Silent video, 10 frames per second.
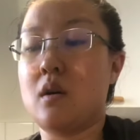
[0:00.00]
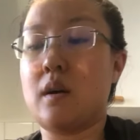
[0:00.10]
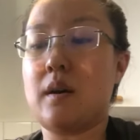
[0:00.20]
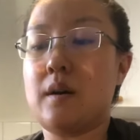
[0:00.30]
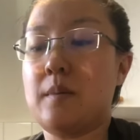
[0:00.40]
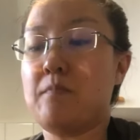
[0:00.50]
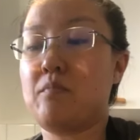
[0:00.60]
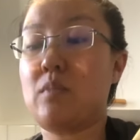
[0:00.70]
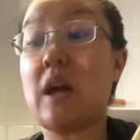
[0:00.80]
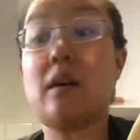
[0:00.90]

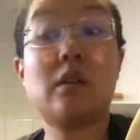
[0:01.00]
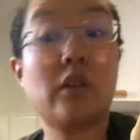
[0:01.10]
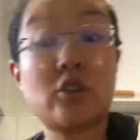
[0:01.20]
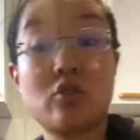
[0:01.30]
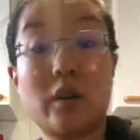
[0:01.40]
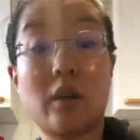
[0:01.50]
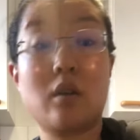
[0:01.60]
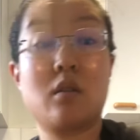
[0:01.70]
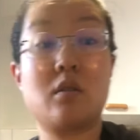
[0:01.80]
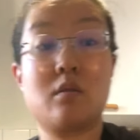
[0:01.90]
But yeah, electric
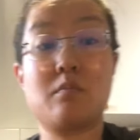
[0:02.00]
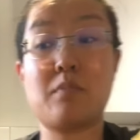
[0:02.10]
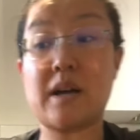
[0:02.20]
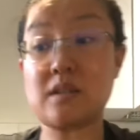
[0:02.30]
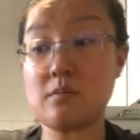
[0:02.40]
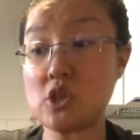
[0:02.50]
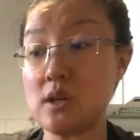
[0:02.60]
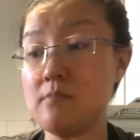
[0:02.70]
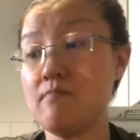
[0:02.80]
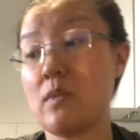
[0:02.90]
pasta
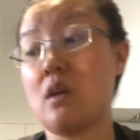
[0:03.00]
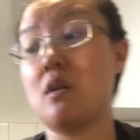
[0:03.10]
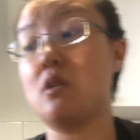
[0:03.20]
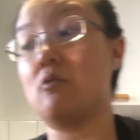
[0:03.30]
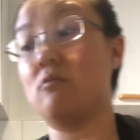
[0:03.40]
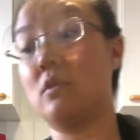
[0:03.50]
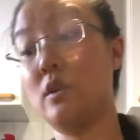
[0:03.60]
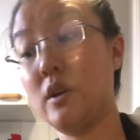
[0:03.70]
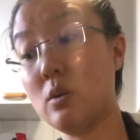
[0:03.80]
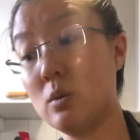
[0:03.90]
machine,
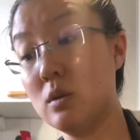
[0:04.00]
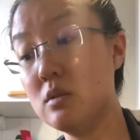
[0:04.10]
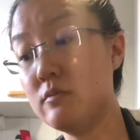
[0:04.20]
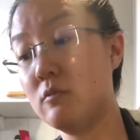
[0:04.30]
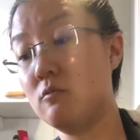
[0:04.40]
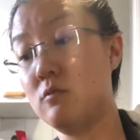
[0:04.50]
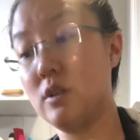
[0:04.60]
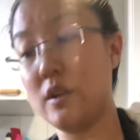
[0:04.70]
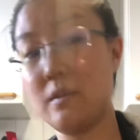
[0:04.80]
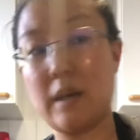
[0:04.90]
really cool,
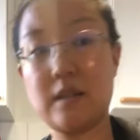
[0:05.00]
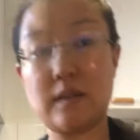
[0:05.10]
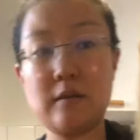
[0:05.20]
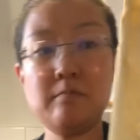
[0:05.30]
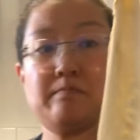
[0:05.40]
really amazing.